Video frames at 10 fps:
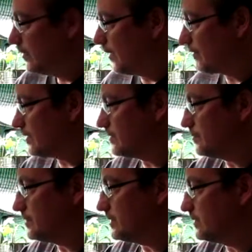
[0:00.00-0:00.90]
I've got some
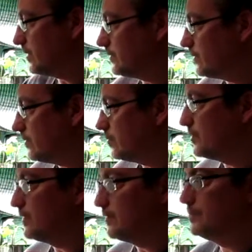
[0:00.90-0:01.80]
seeds that I started up
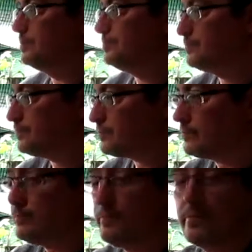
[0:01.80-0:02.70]
here.
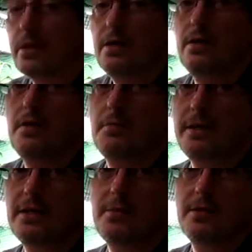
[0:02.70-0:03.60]

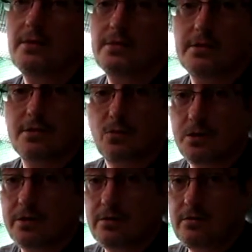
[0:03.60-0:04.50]
Mainly because in the
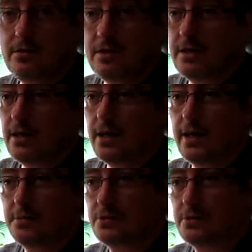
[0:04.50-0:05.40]
winter
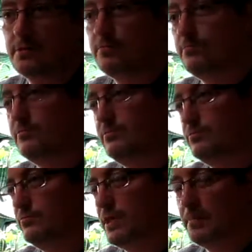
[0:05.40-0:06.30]
I'm
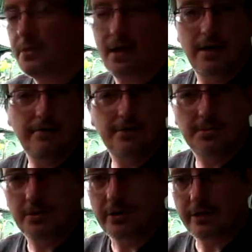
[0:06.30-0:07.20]
dying for
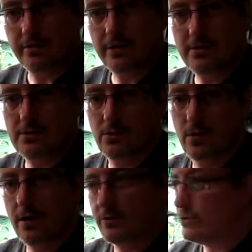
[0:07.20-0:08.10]
some greenery, so
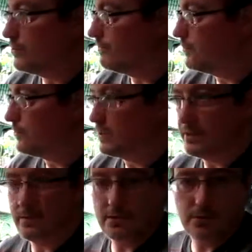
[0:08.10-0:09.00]
I'll grow a few
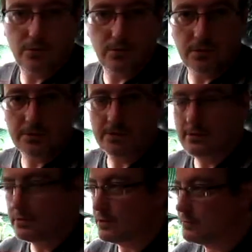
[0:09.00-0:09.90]
things
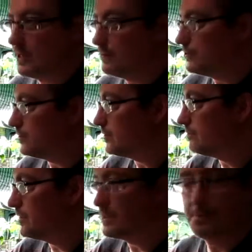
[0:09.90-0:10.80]
indoors. Sometimes just
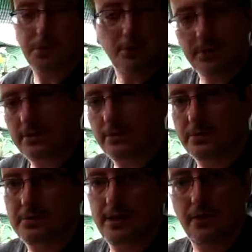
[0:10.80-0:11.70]
experimenting to
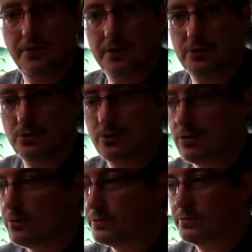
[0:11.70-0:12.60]
see how things will
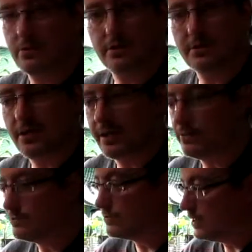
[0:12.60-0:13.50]
grow in certain
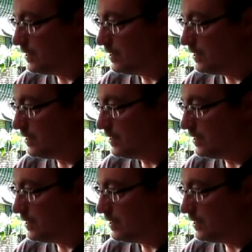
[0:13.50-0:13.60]
containers.